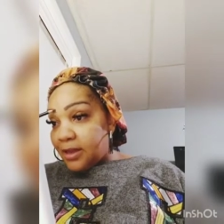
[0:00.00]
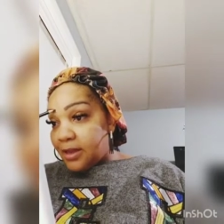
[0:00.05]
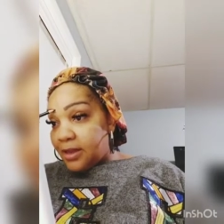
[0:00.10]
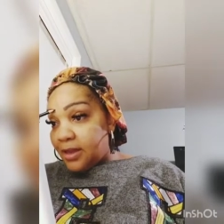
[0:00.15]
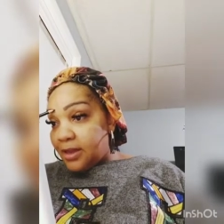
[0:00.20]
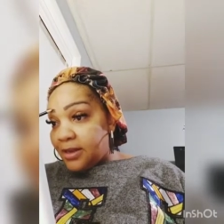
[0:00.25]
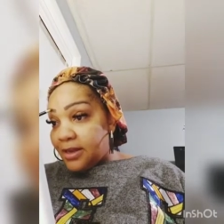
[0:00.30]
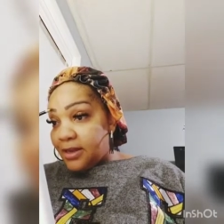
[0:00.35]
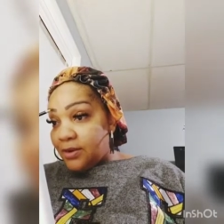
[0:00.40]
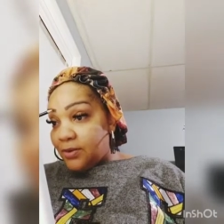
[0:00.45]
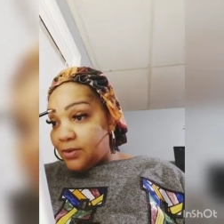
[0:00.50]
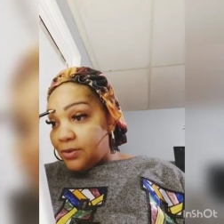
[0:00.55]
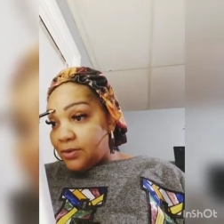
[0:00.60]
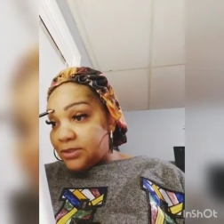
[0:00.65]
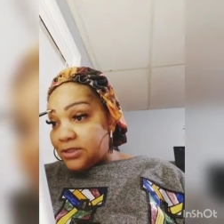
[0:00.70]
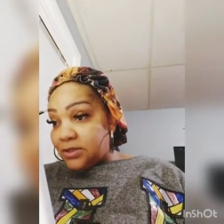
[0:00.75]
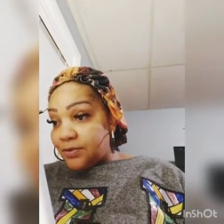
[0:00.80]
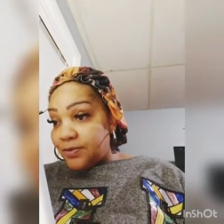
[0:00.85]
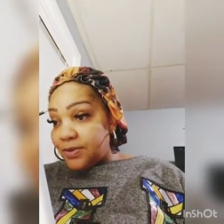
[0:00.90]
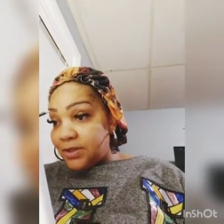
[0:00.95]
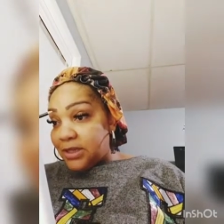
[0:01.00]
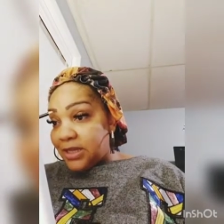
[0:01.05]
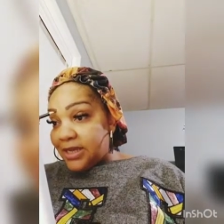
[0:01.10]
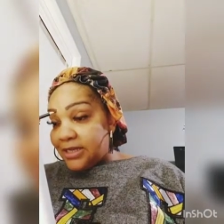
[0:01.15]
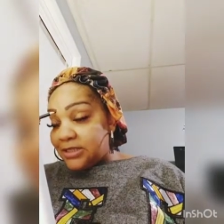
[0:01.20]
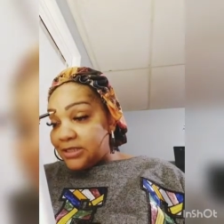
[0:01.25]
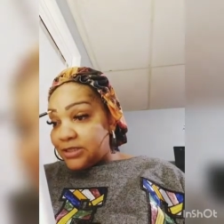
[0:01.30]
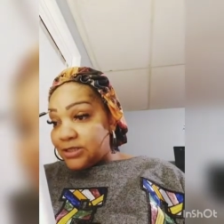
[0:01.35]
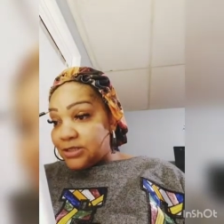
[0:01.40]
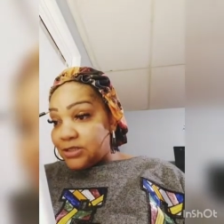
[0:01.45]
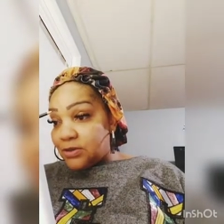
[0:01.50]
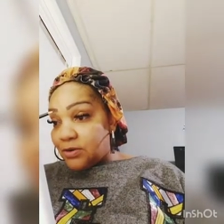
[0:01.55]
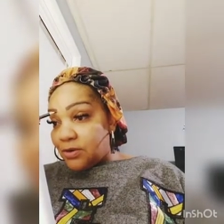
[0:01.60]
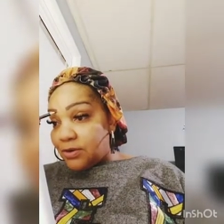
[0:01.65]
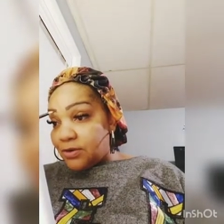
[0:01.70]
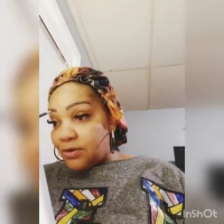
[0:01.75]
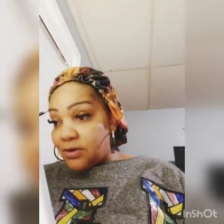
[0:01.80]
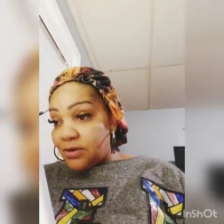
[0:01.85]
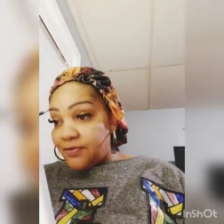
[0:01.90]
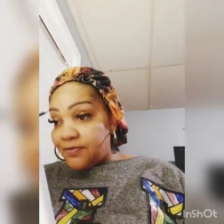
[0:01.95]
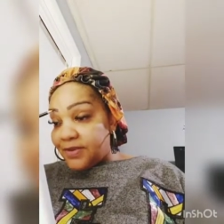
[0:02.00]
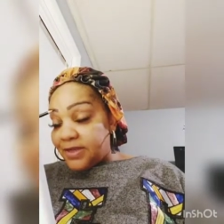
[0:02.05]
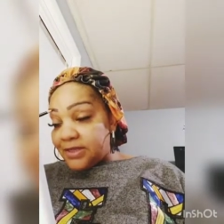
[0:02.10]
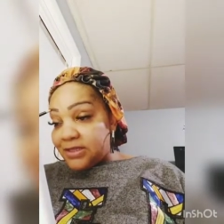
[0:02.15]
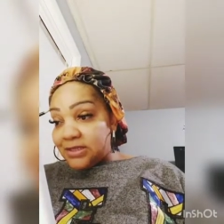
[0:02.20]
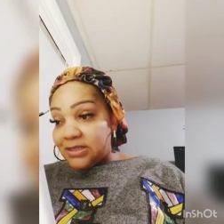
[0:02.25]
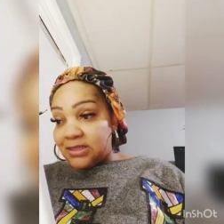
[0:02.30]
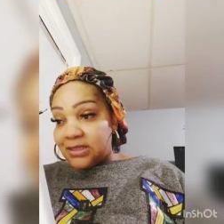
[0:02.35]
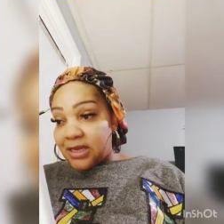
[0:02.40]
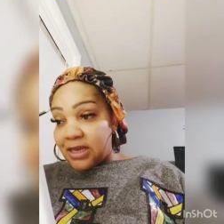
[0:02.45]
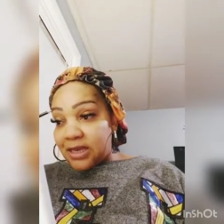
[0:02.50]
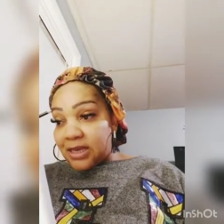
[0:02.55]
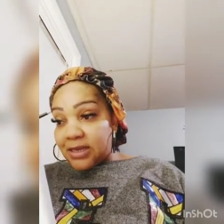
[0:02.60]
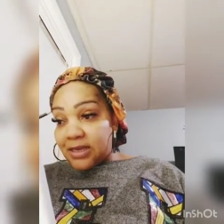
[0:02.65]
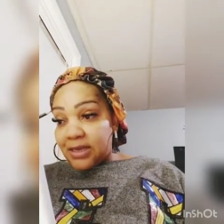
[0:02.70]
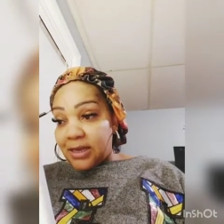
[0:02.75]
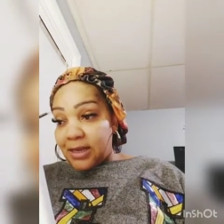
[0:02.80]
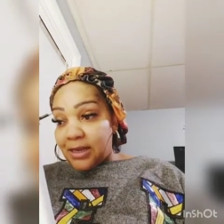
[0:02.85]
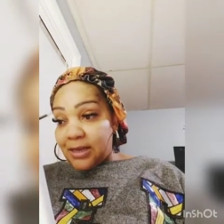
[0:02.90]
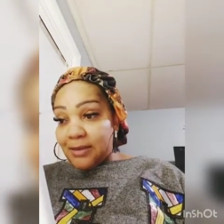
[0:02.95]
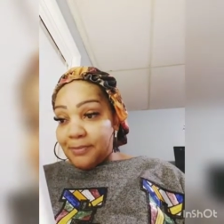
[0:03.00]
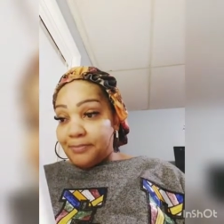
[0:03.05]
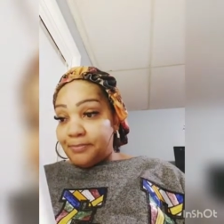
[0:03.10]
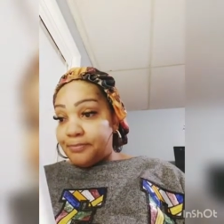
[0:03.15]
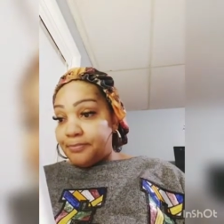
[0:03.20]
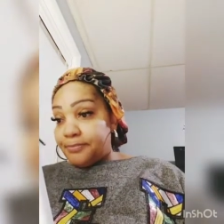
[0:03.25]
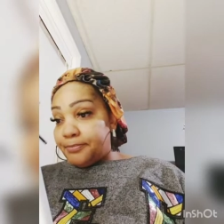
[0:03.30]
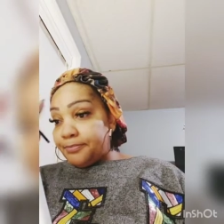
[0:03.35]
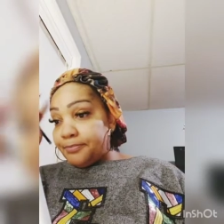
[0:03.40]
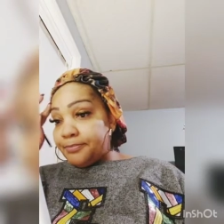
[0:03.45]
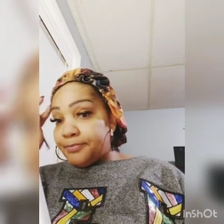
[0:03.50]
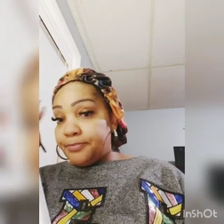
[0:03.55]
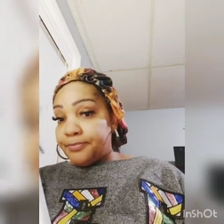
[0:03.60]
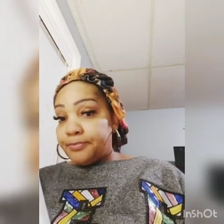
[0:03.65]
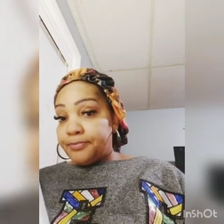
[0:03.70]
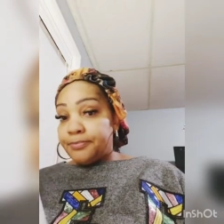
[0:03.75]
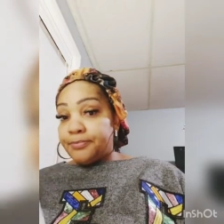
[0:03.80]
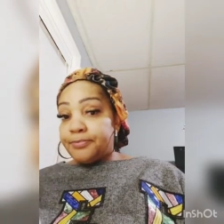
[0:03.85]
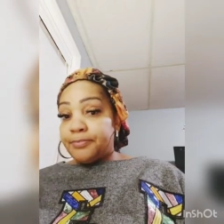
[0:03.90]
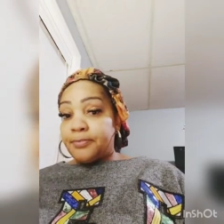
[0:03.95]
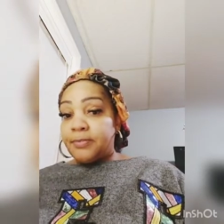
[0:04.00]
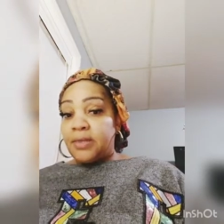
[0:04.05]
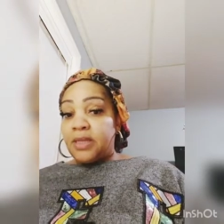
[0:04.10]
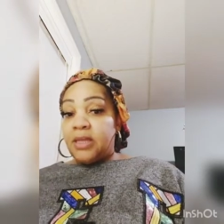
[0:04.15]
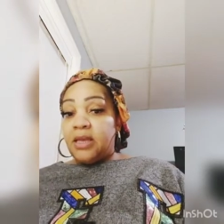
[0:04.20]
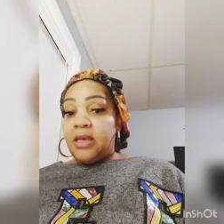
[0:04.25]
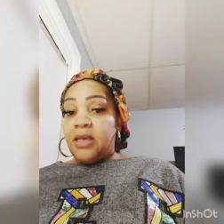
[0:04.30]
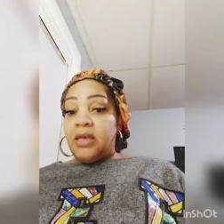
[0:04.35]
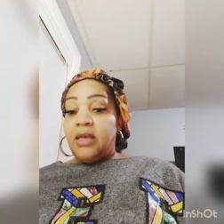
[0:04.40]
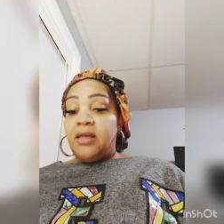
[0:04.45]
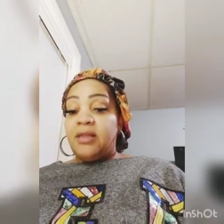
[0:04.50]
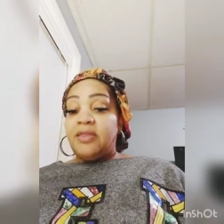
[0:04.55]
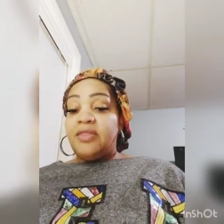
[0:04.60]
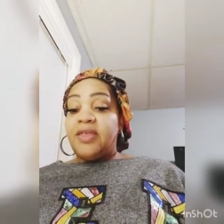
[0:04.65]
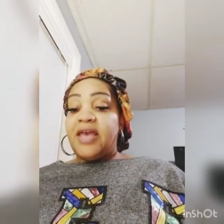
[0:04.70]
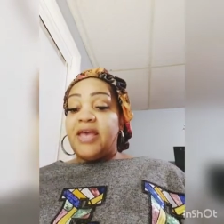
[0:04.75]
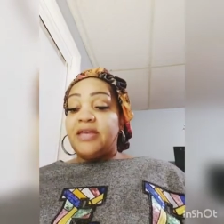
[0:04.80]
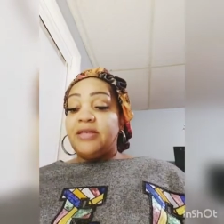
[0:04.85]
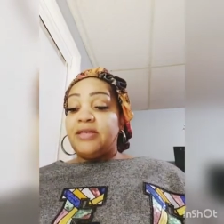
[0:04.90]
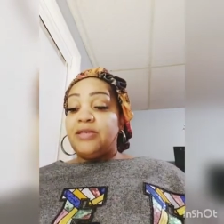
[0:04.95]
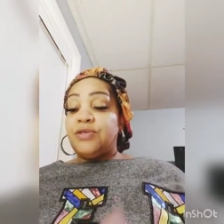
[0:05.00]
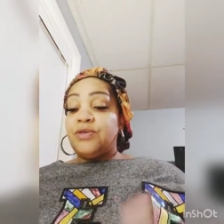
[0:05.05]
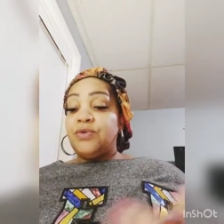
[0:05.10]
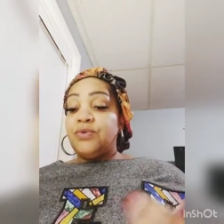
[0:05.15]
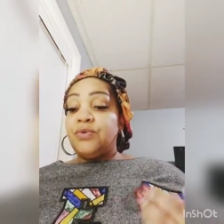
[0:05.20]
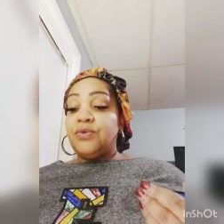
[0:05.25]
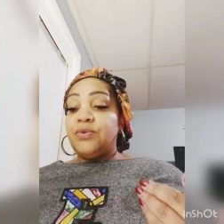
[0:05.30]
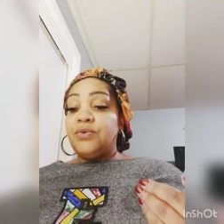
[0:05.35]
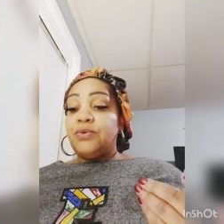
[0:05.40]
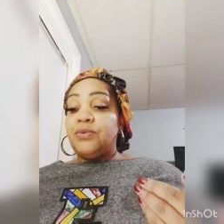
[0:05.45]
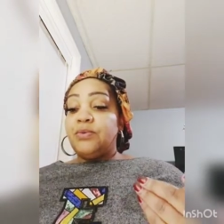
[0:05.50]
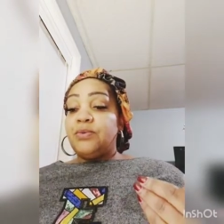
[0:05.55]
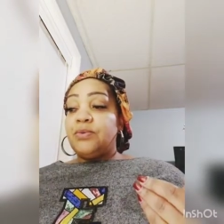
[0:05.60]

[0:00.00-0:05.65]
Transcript: And I also would like to start off and say um, that you,